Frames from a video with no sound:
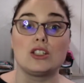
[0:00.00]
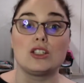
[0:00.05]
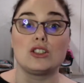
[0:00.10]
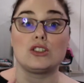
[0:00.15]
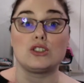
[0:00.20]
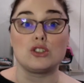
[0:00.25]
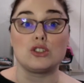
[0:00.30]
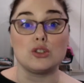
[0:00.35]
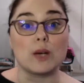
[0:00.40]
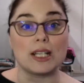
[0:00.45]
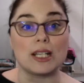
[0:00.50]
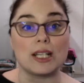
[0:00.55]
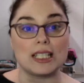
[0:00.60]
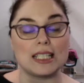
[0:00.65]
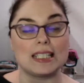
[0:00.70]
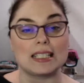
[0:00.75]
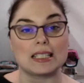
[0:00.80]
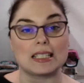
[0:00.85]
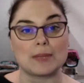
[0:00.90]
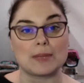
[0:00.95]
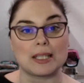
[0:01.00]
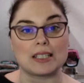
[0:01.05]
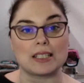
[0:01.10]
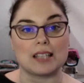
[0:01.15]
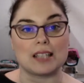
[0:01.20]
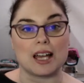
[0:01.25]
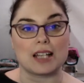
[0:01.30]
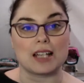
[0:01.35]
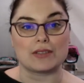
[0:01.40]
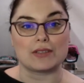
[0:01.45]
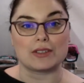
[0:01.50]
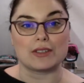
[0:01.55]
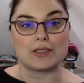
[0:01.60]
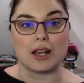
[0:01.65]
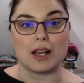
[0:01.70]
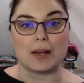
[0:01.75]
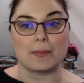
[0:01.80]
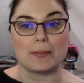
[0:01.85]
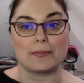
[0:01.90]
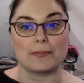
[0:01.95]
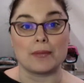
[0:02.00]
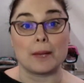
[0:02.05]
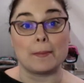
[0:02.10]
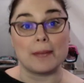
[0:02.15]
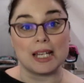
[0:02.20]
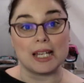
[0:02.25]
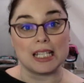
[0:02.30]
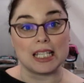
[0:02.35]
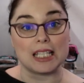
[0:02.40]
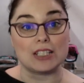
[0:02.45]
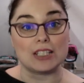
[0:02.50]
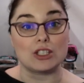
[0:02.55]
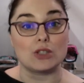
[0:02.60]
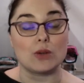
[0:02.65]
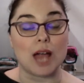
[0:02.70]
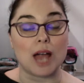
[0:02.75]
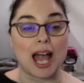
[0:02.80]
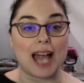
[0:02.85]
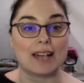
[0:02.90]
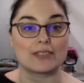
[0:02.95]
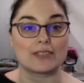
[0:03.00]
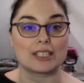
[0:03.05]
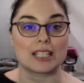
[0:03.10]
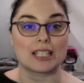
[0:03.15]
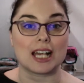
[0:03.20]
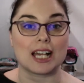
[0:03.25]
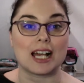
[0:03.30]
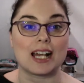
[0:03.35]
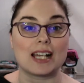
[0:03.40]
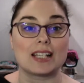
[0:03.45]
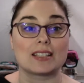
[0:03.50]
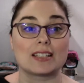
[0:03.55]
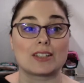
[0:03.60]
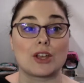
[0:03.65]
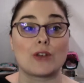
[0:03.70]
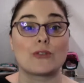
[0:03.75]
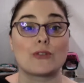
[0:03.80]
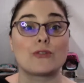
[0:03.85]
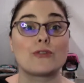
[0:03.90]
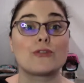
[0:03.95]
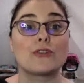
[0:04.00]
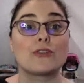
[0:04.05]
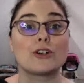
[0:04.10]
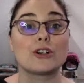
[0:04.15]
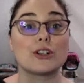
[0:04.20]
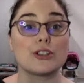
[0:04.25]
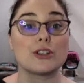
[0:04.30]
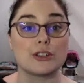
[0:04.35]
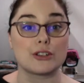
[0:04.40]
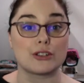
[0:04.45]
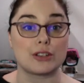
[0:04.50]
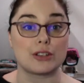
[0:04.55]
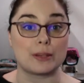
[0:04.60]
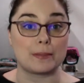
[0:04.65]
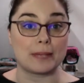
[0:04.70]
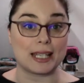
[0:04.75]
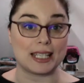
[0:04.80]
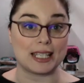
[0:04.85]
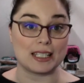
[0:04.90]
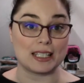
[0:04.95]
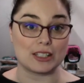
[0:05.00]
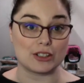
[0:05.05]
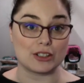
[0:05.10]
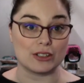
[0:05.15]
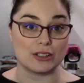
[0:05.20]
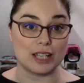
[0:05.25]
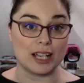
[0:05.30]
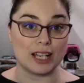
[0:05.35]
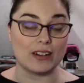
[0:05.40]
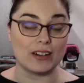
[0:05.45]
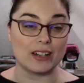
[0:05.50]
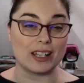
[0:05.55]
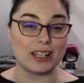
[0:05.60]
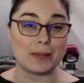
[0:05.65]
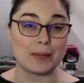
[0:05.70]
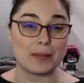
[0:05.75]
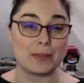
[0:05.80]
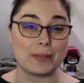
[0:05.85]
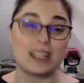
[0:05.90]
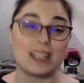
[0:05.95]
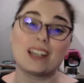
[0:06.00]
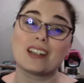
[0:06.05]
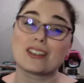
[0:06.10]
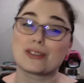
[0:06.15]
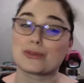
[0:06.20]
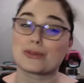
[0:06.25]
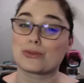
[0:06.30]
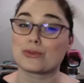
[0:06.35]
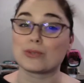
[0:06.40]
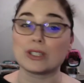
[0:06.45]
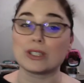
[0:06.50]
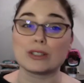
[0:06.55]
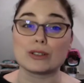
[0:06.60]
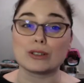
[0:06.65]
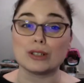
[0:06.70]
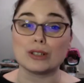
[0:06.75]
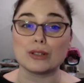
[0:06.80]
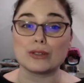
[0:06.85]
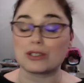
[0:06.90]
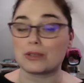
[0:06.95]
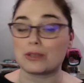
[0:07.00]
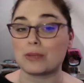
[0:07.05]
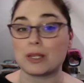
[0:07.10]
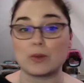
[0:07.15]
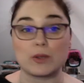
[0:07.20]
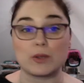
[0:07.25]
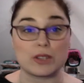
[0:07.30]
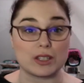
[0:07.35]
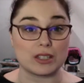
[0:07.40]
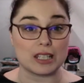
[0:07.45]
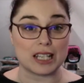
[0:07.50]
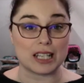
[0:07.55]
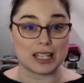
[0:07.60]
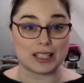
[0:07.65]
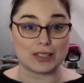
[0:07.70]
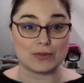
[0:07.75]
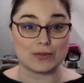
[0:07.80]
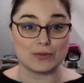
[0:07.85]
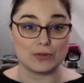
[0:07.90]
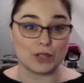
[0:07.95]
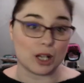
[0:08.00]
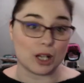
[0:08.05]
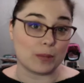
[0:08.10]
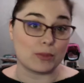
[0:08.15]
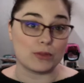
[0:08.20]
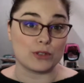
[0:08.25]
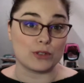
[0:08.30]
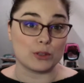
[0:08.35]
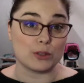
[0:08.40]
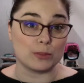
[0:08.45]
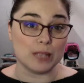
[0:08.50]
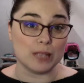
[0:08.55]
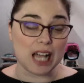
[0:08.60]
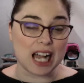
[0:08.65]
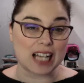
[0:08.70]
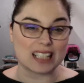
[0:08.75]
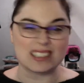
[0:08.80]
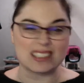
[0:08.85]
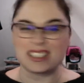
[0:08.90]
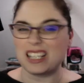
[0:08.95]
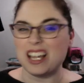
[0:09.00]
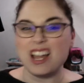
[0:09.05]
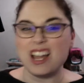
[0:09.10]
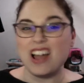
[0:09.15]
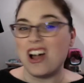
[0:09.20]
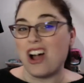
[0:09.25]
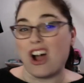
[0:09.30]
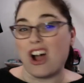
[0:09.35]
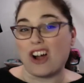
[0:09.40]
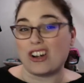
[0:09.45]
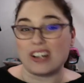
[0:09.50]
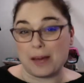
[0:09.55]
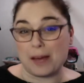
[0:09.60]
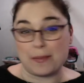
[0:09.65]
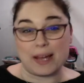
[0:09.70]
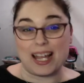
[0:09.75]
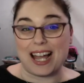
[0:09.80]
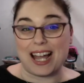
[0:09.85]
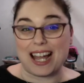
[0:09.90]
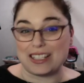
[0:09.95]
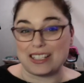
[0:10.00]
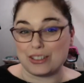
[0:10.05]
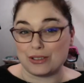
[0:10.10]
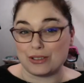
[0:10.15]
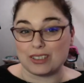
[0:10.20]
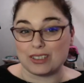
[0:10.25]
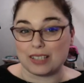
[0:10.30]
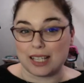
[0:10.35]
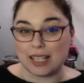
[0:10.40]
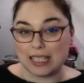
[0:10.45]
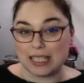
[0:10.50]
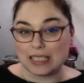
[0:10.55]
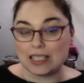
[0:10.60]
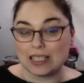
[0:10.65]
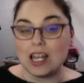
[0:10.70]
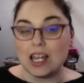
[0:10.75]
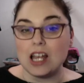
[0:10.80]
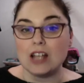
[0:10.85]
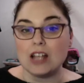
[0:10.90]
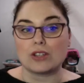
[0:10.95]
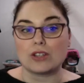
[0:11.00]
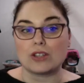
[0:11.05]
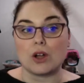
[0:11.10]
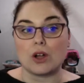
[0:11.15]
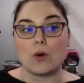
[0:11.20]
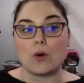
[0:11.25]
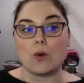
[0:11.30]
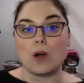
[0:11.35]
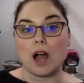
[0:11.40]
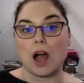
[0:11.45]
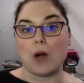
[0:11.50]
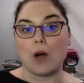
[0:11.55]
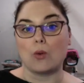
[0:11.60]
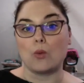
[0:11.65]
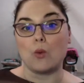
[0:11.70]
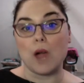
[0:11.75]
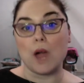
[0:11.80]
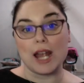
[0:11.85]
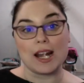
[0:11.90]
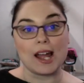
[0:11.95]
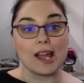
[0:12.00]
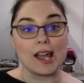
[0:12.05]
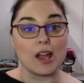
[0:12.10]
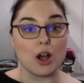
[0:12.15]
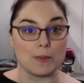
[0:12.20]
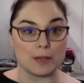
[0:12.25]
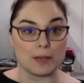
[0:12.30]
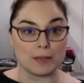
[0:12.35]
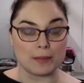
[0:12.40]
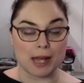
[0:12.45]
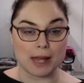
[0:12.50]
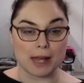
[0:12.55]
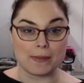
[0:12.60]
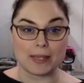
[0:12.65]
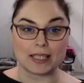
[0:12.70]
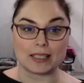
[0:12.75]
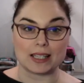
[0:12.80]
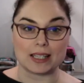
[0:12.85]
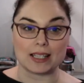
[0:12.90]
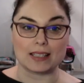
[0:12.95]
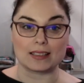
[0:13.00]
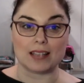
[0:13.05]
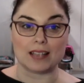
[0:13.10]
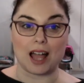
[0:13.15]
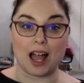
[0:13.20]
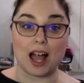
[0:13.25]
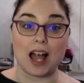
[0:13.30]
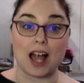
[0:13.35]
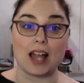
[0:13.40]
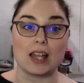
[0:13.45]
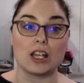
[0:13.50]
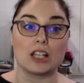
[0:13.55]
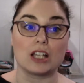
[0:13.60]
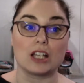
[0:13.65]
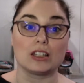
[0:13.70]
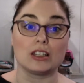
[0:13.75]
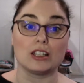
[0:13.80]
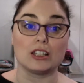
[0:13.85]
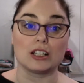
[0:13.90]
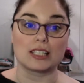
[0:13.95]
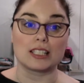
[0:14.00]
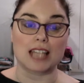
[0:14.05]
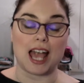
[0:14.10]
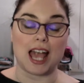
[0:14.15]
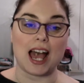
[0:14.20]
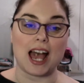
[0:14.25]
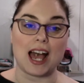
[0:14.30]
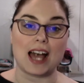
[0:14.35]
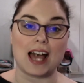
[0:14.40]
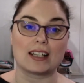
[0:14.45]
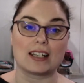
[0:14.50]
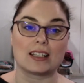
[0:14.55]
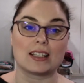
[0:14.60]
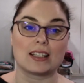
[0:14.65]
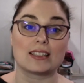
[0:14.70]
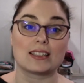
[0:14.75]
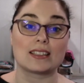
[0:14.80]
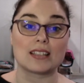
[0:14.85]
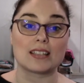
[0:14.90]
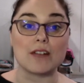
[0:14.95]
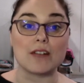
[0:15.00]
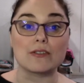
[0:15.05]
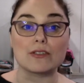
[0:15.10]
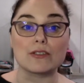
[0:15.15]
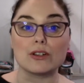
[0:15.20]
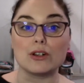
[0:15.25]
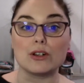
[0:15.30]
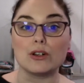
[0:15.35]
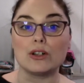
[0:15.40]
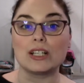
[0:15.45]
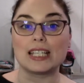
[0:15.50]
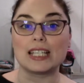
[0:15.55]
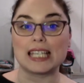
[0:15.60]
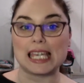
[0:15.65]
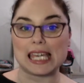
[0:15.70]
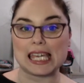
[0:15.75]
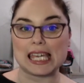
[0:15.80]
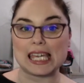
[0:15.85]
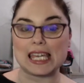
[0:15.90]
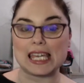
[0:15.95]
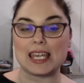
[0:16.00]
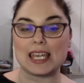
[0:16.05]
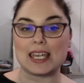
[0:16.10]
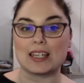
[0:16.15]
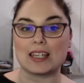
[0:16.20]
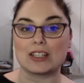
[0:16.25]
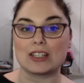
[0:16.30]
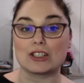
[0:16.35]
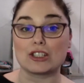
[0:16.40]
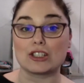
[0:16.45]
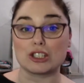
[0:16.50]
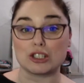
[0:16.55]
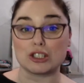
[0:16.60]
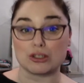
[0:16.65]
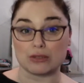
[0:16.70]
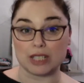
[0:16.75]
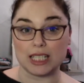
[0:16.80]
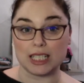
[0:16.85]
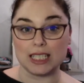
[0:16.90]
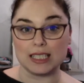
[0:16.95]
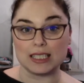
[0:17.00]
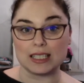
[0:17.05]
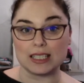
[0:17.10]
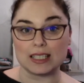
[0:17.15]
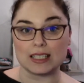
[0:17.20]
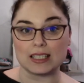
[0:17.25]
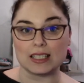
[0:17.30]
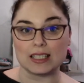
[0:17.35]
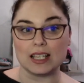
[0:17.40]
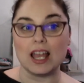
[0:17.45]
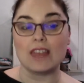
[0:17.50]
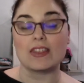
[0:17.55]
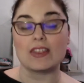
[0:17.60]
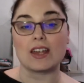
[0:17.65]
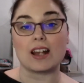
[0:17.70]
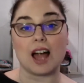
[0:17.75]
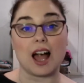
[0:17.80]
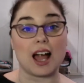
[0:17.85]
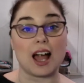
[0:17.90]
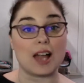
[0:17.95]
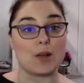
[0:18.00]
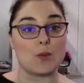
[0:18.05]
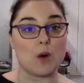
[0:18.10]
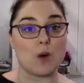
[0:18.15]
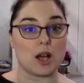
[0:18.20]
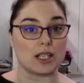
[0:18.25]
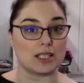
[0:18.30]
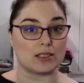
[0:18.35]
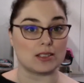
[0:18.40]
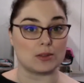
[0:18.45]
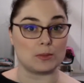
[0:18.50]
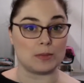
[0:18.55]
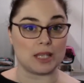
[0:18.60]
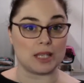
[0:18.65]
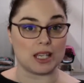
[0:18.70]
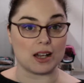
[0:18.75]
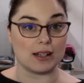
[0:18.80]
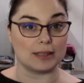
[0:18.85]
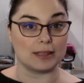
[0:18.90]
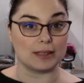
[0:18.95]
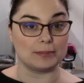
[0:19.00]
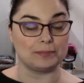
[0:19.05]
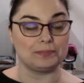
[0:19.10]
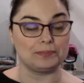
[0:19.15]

do I need to spend a lot of money to advertise further than my initial area, because real close to me within the next few blocks are not my ideal client. So when I opened my business, I looked at several key streets that I wanted to be on.